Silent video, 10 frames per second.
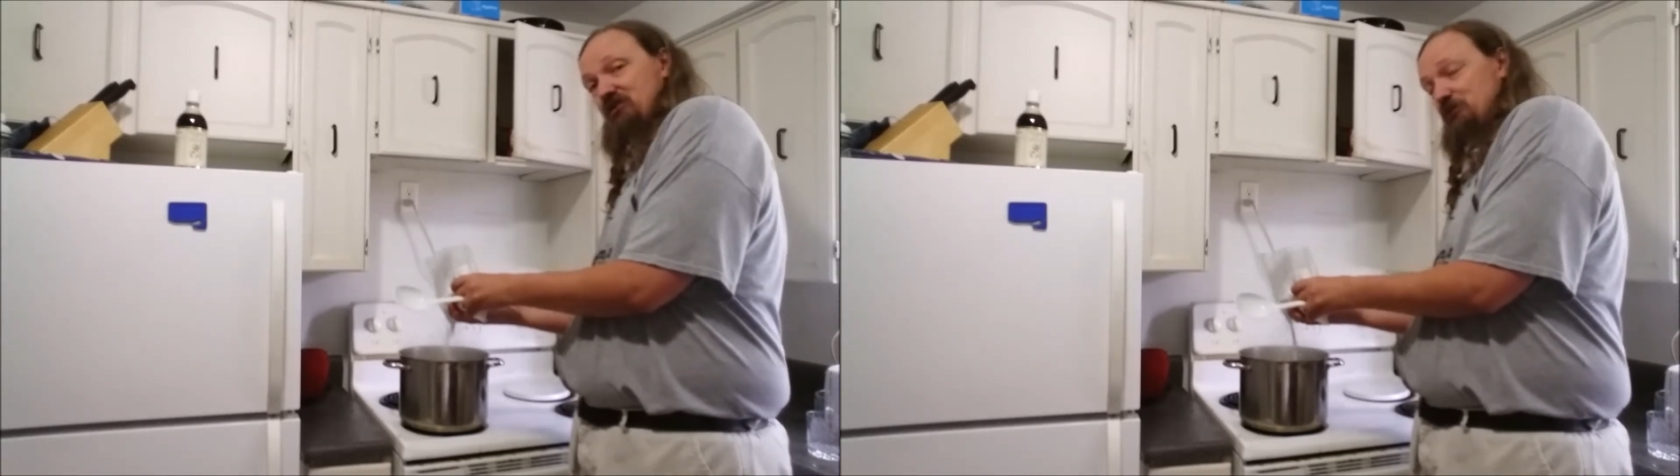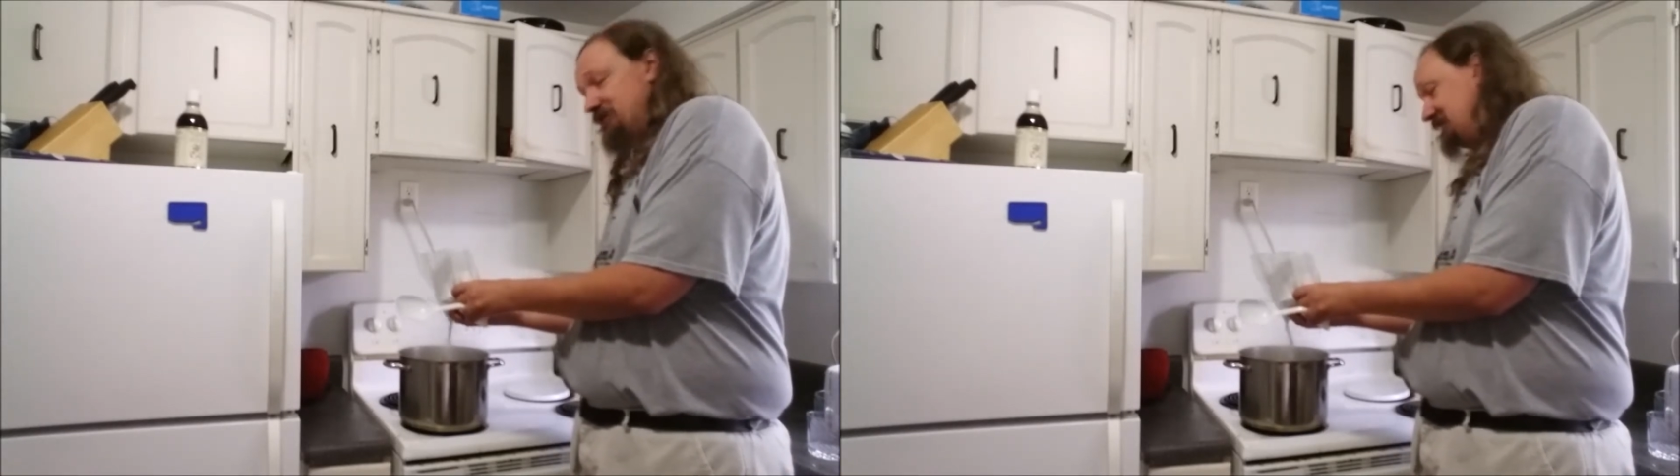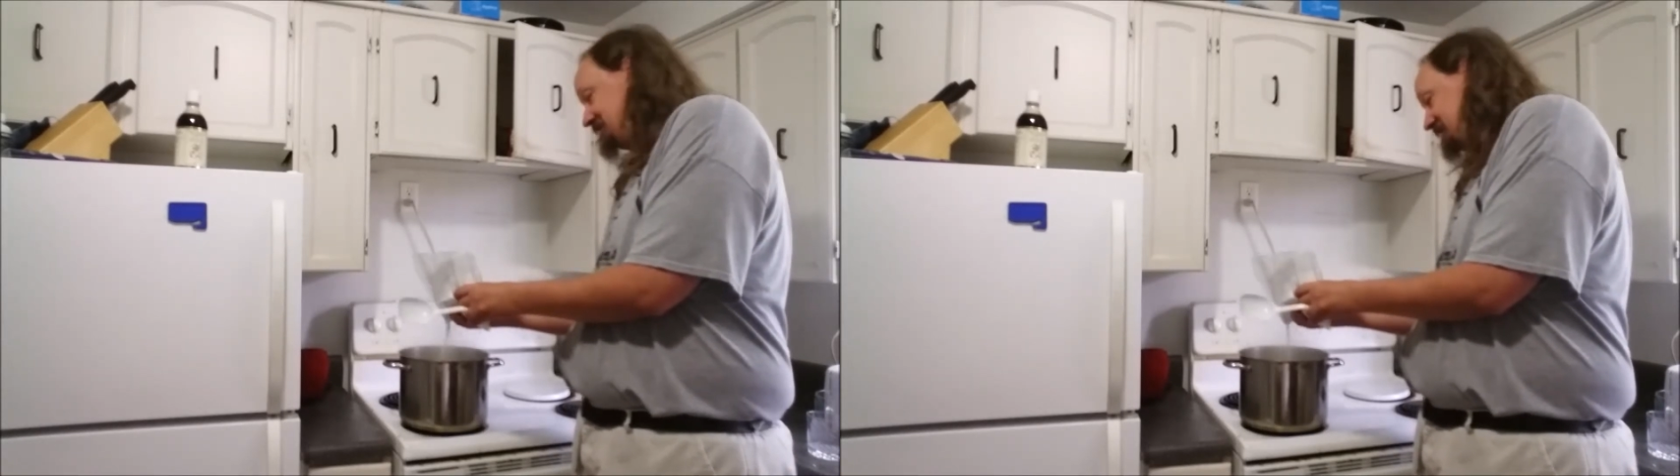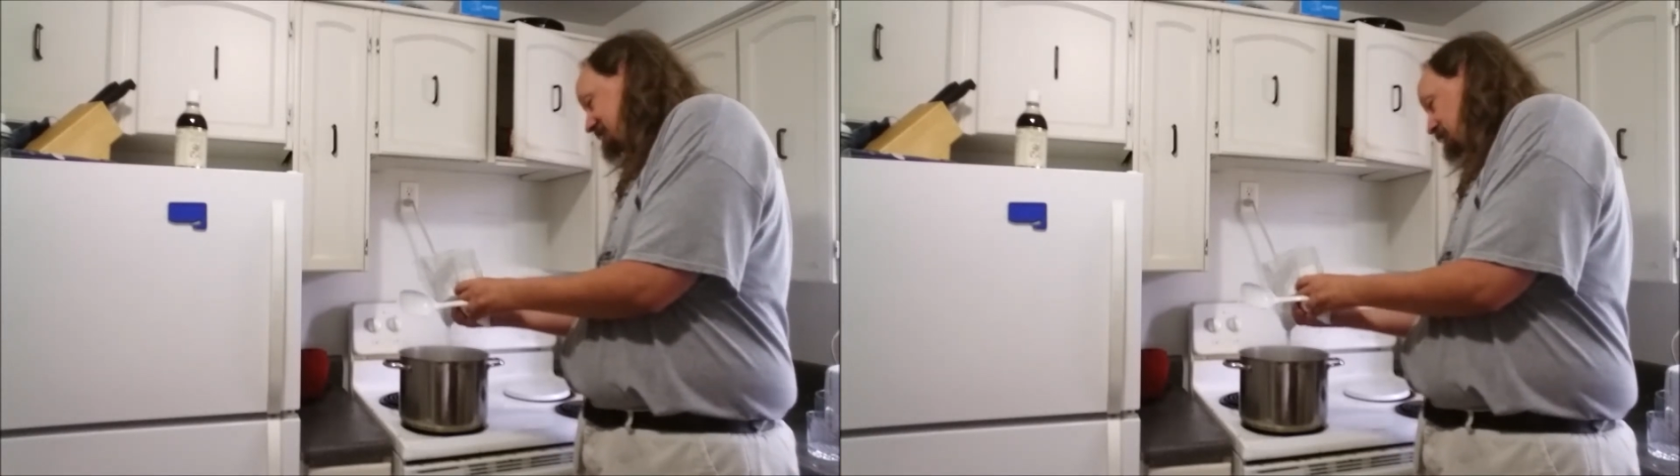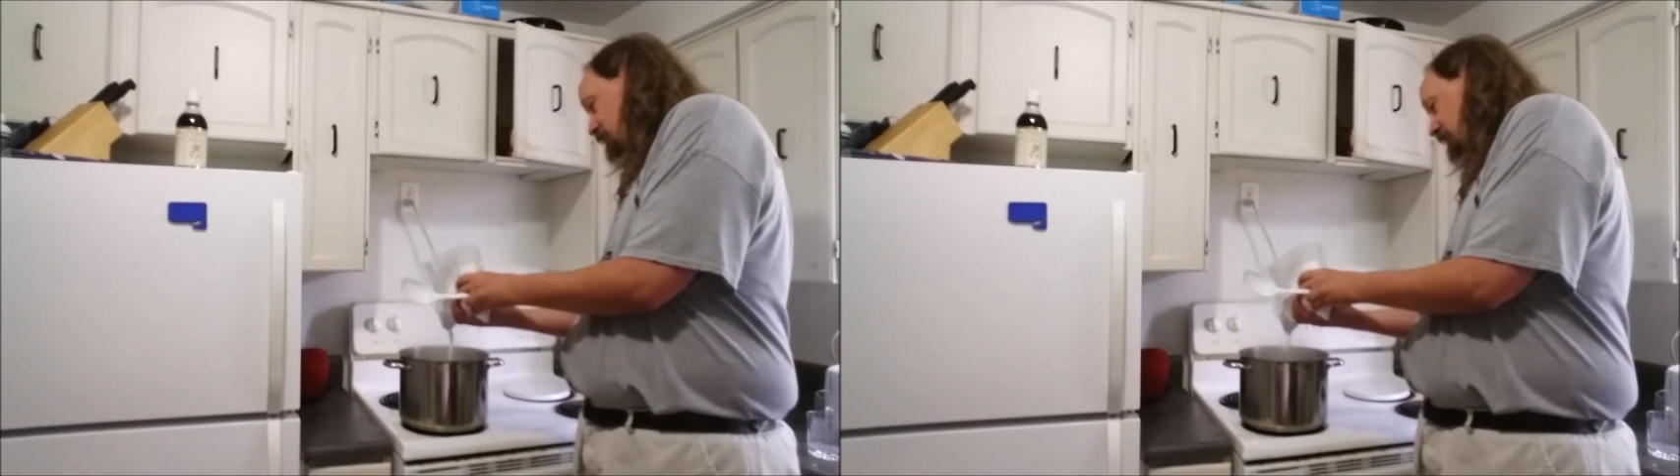You don't need to
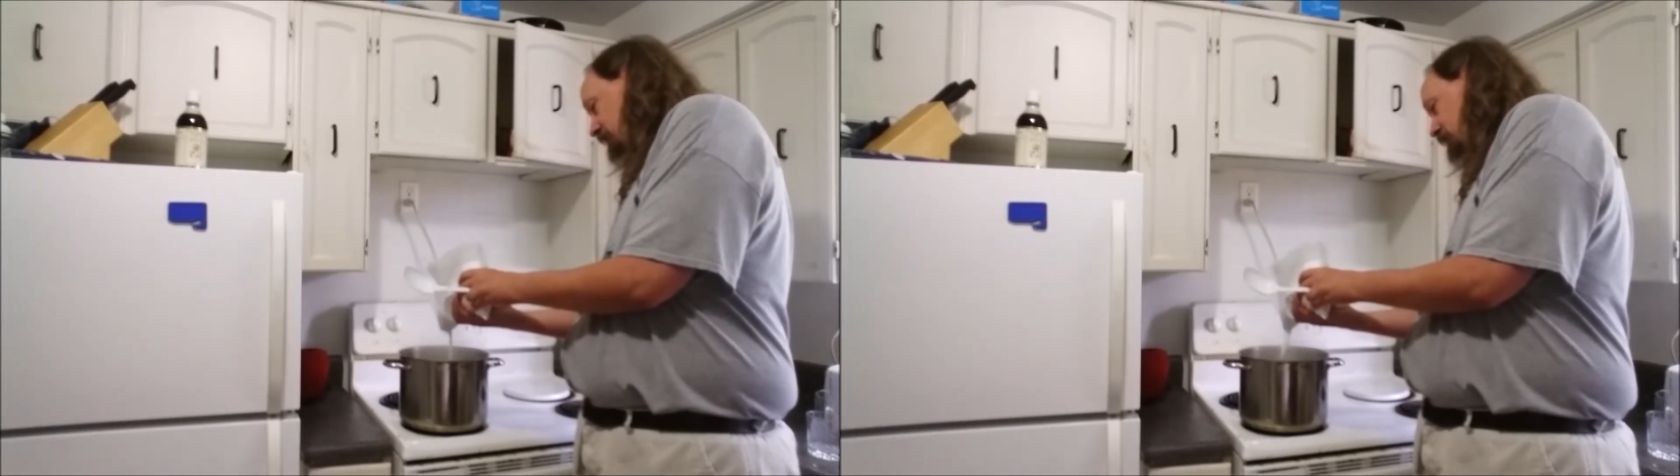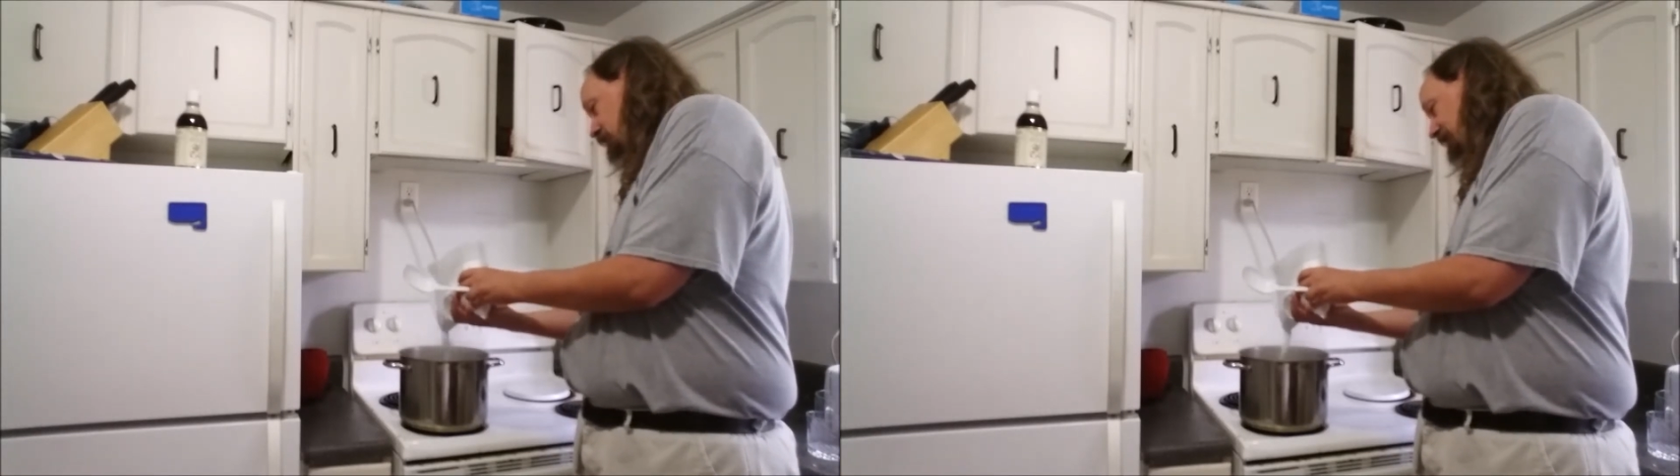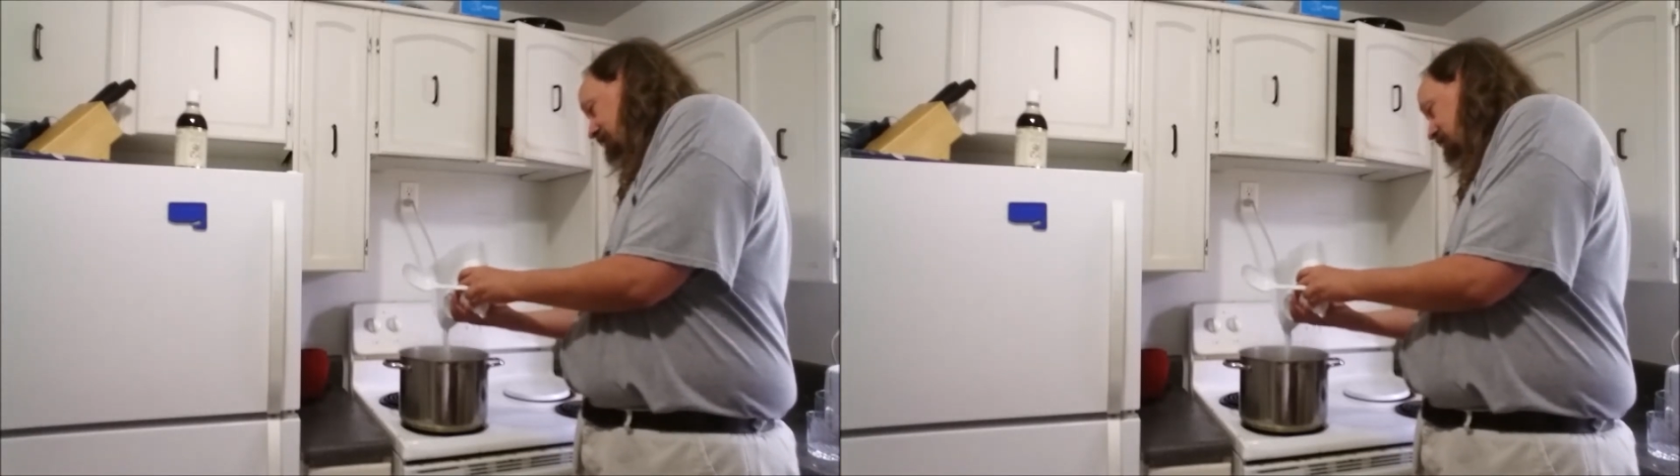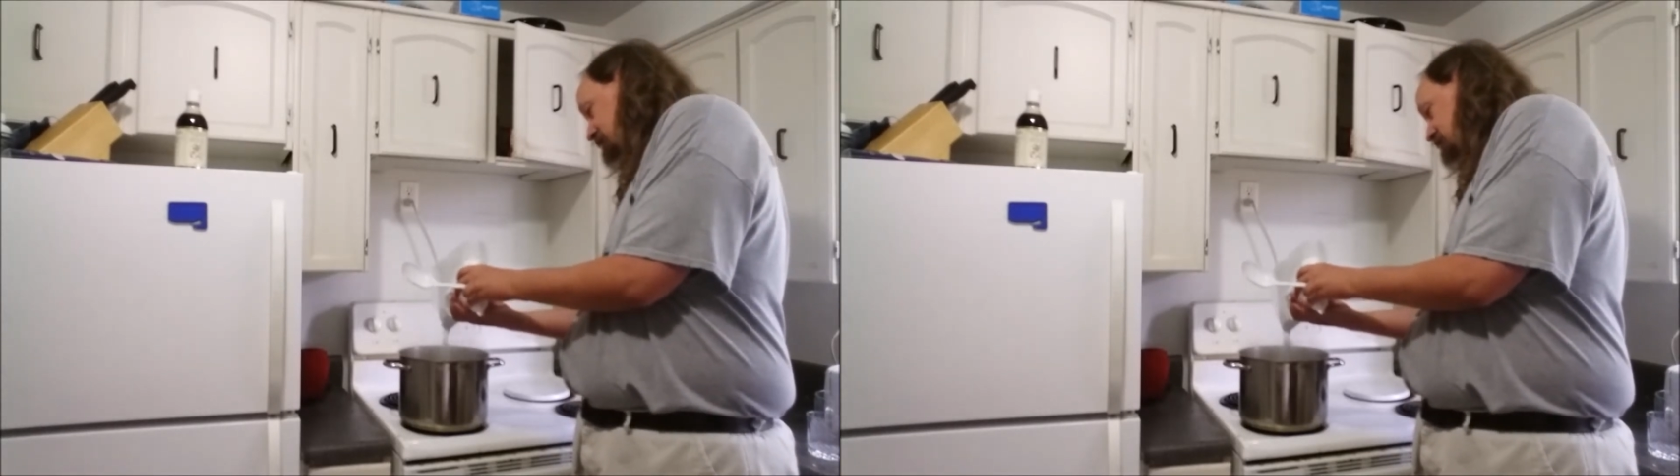keep the water rolling.